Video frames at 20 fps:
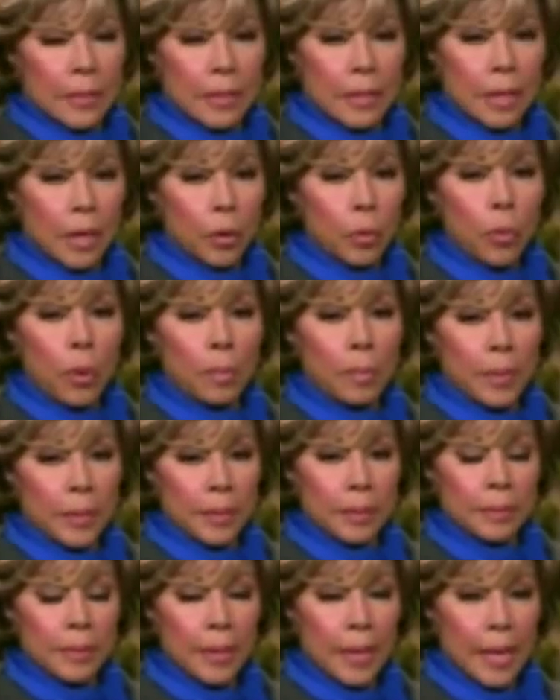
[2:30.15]
young woman,
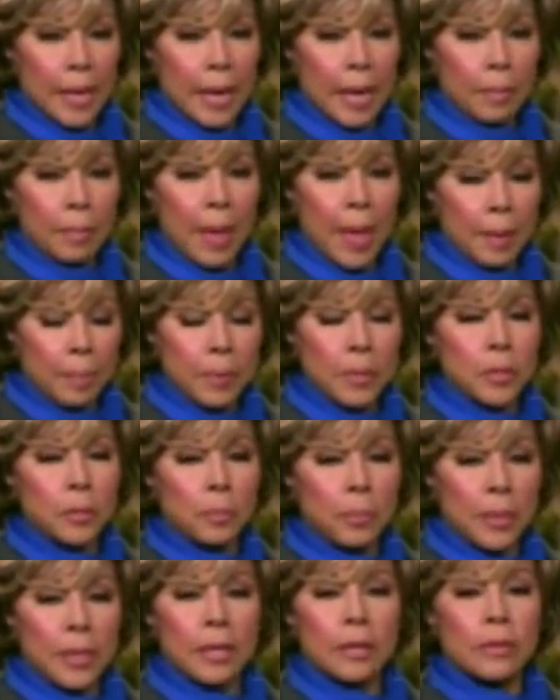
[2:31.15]
and I'm happy to
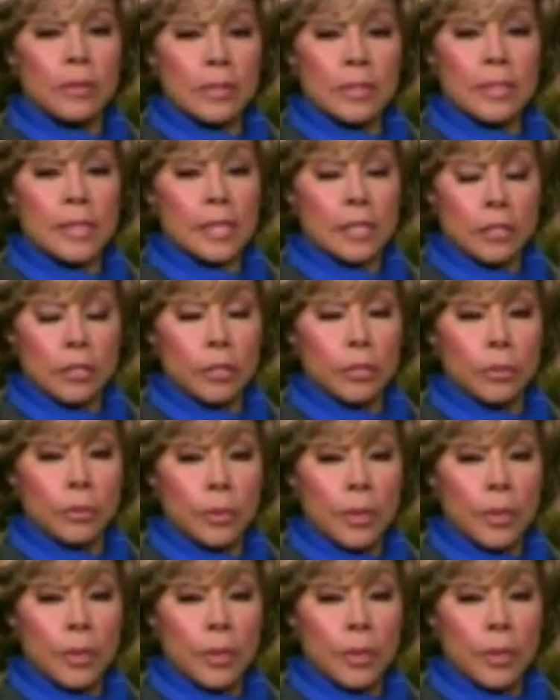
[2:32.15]
be here to say to you,